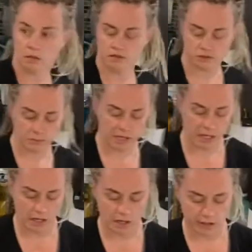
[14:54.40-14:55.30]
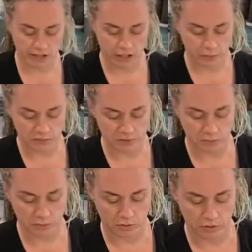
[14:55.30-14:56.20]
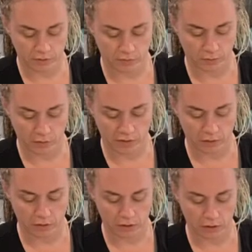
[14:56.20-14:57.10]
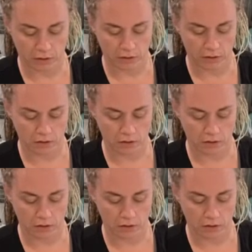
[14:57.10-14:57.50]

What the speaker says: I'm going to add a tablespoon of oil here.